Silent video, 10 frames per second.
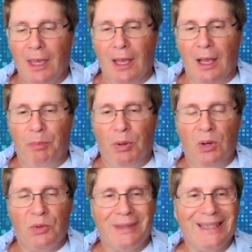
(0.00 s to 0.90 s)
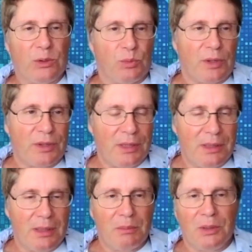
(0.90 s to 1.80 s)
Apollo's network
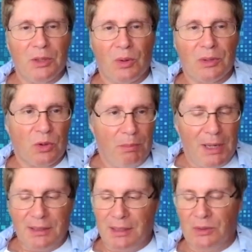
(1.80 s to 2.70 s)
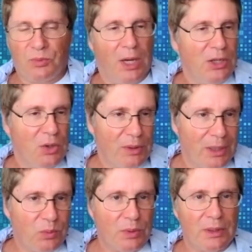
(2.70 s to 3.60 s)
system, is robust, has radio
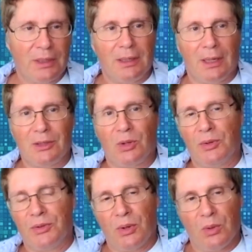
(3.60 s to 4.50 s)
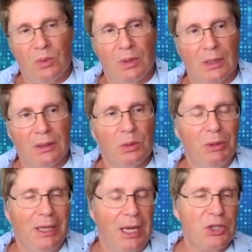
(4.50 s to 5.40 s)
network, has also
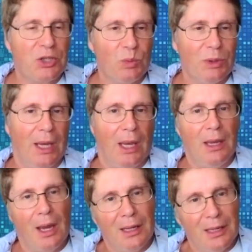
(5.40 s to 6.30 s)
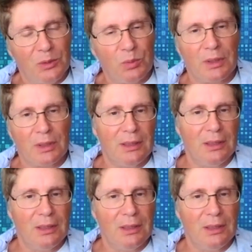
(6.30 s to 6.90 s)
communication with the AI network,